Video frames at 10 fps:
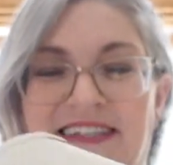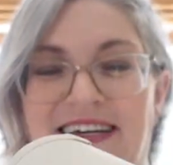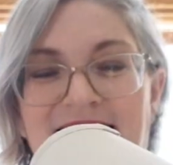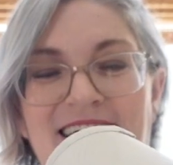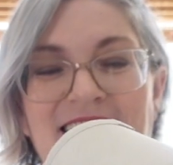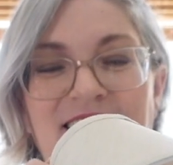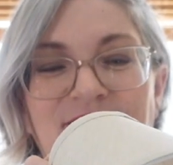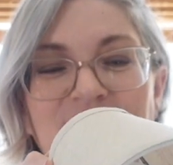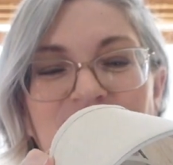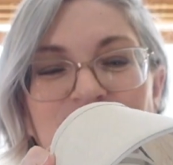it and it
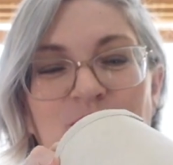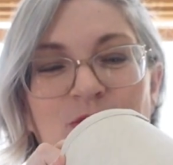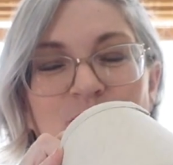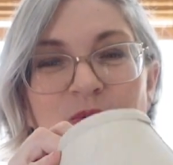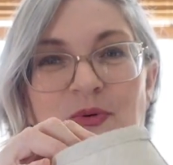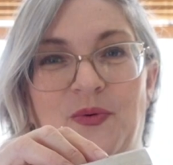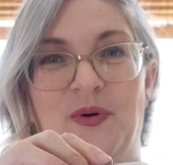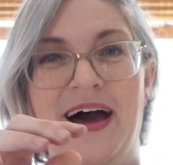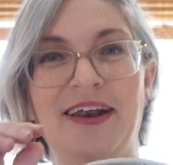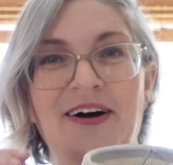fits
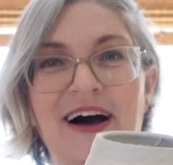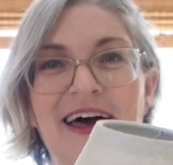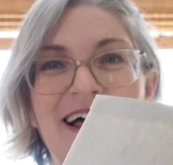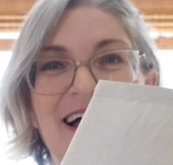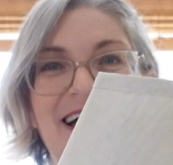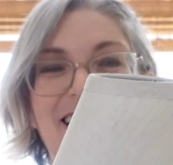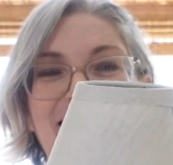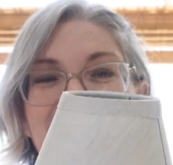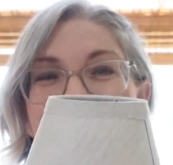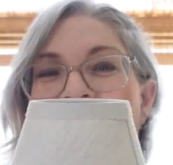right on,
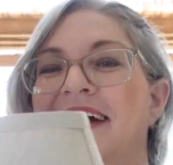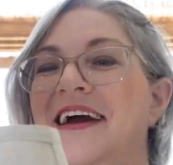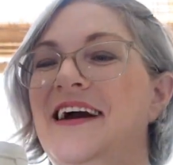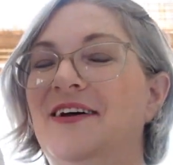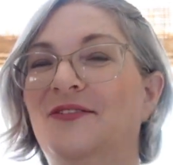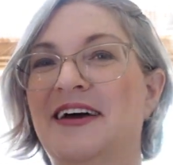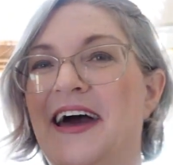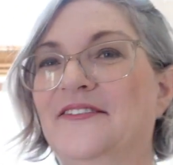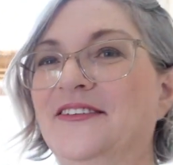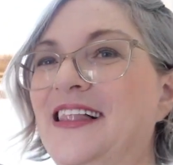and we
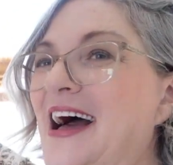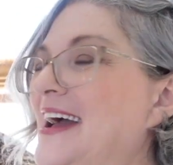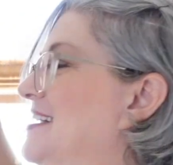have light